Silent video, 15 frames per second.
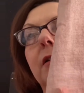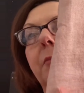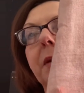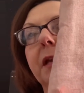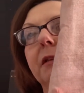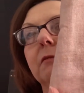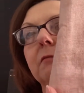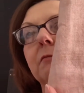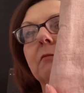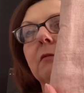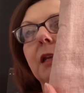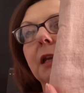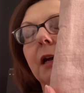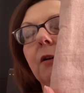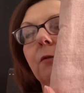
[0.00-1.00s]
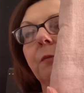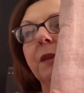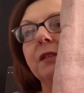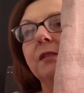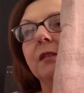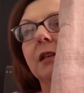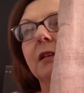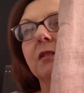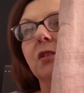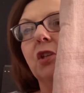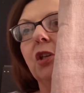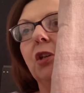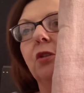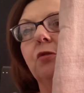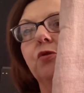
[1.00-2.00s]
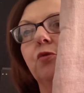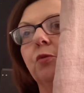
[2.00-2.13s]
I mean, this thing is huge.